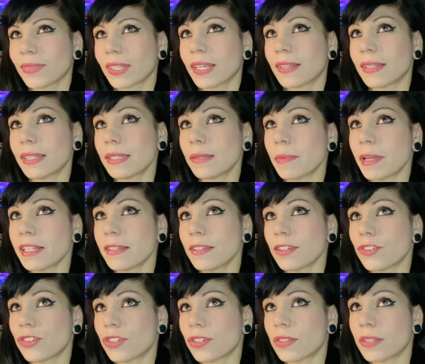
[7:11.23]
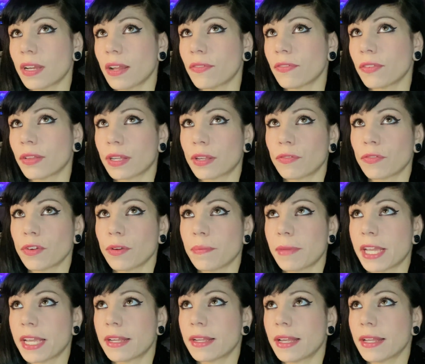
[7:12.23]
This message is definitely for
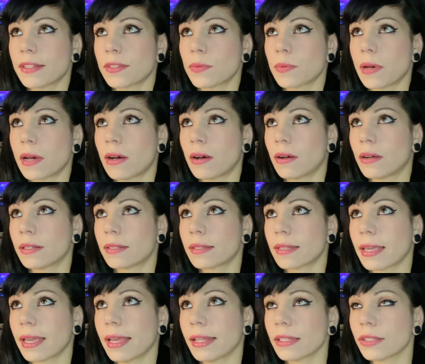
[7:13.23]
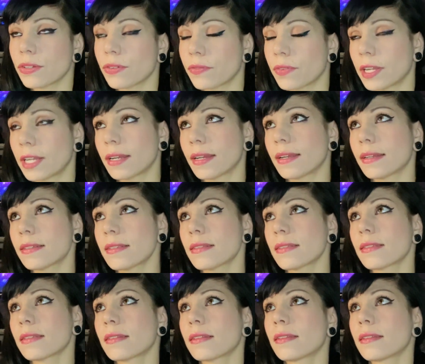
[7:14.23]
me as well as Cancer Venus.